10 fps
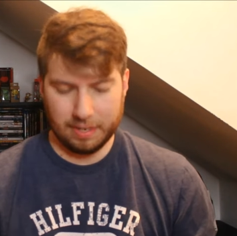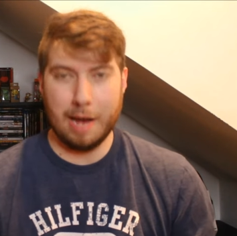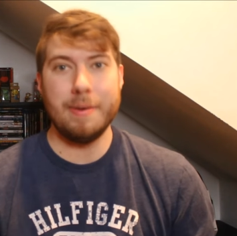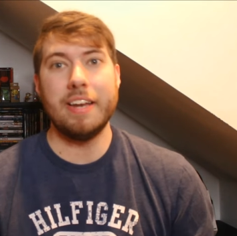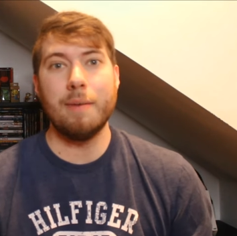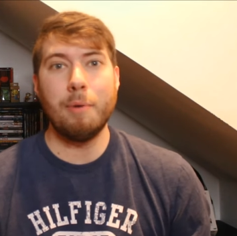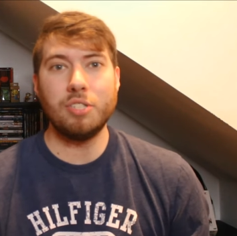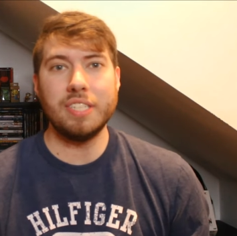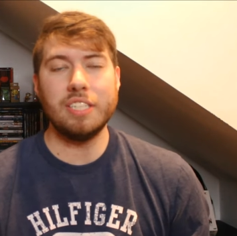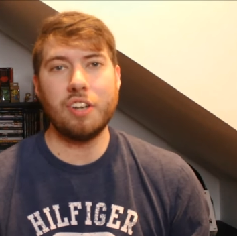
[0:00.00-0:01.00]
I mean,
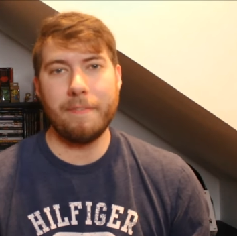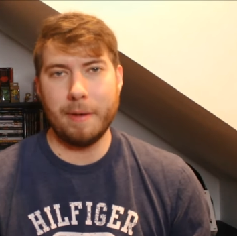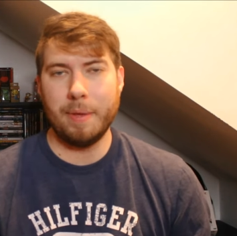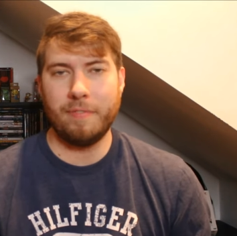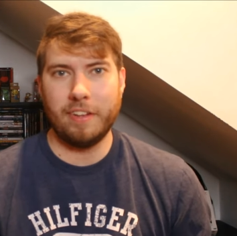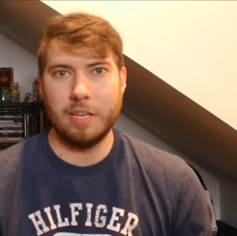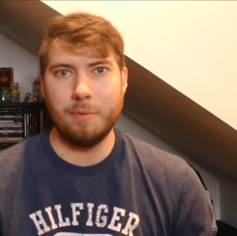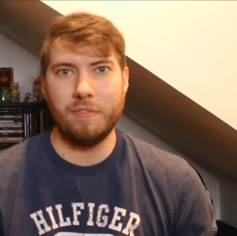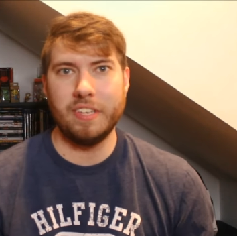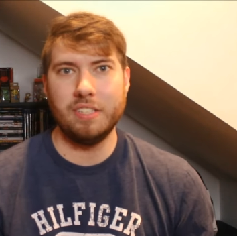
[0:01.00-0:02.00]
most of these are family-friendly
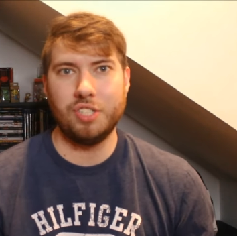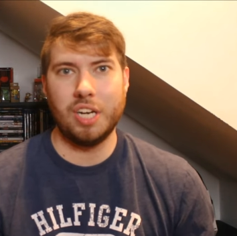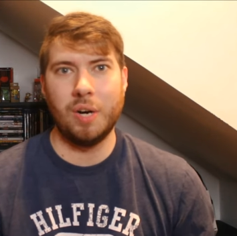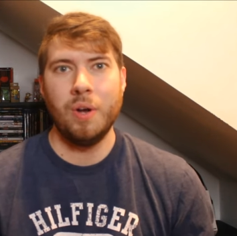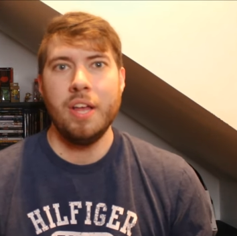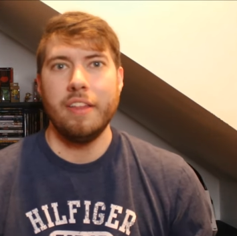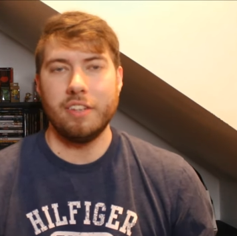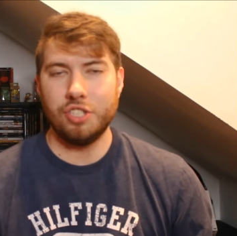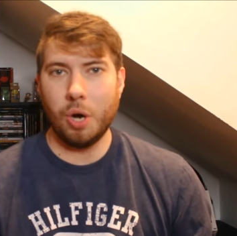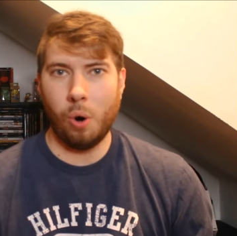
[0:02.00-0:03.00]
movies, so
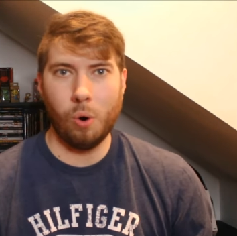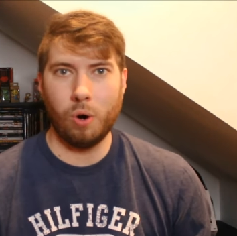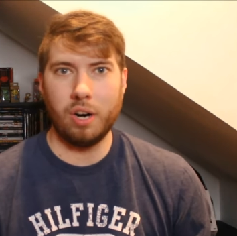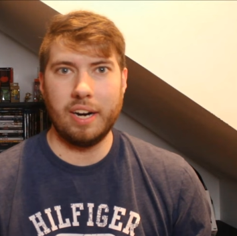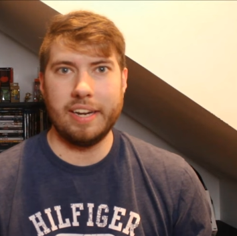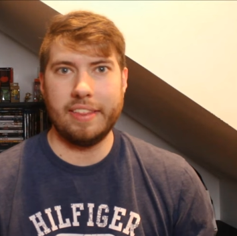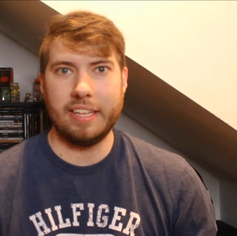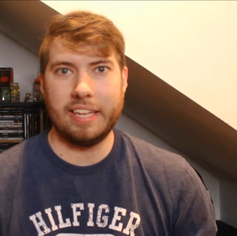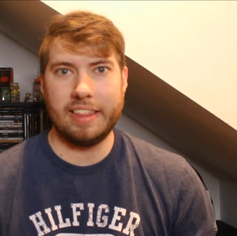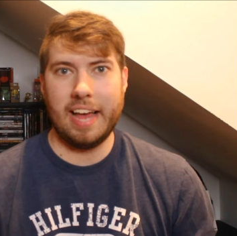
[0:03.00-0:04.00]
there's no horror or anything
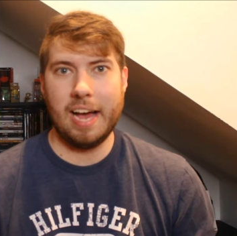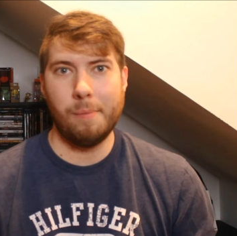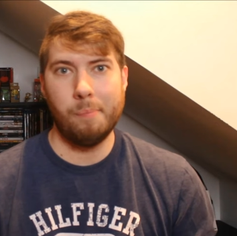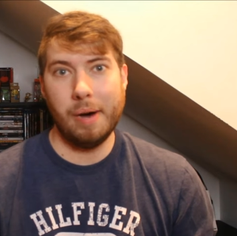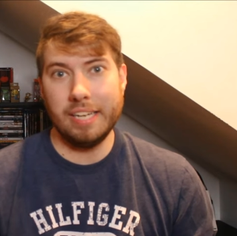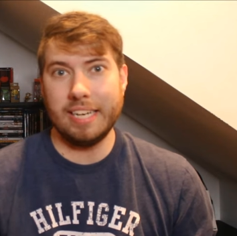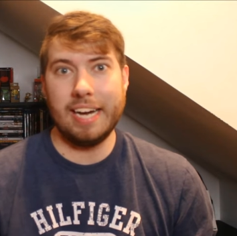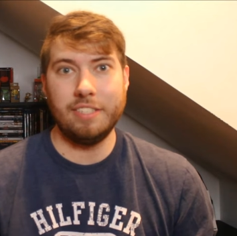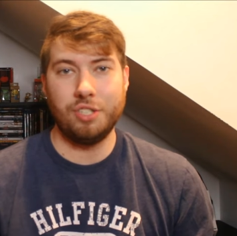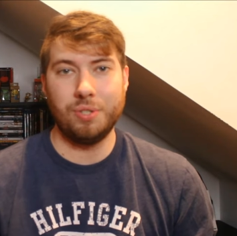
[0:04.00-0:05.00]
like that, but
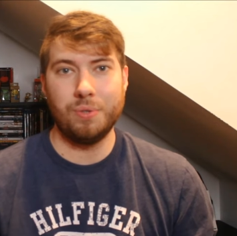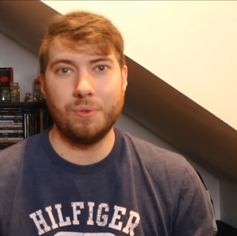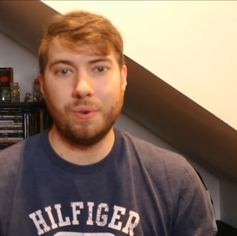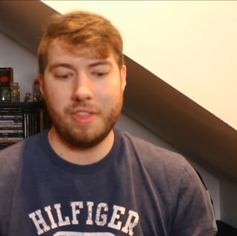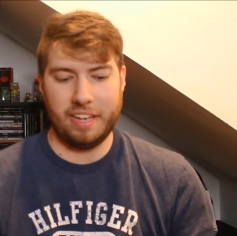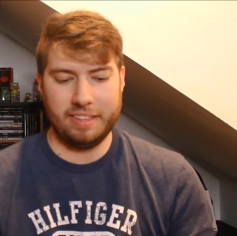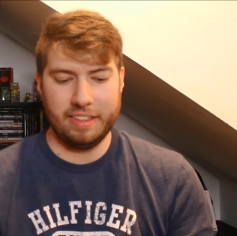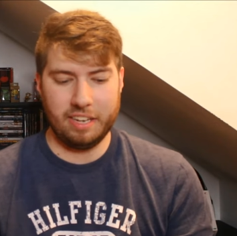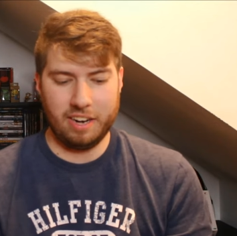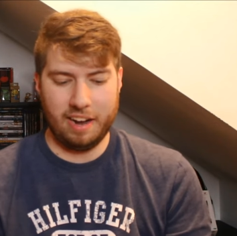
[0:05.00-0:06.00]
I do think
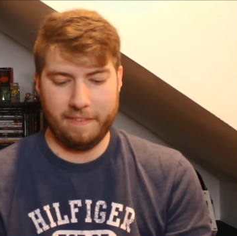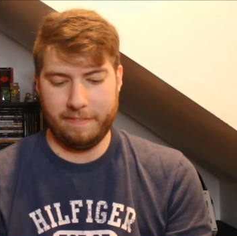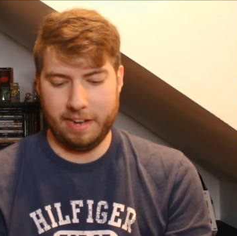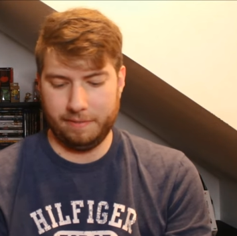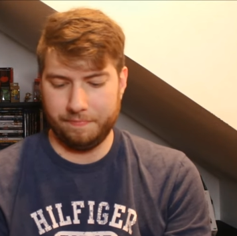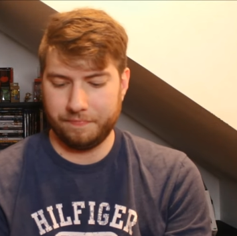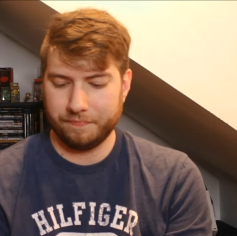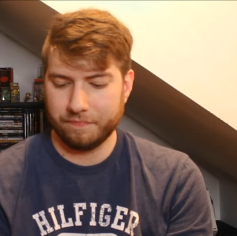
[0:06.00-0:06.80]
that they're kind of fun.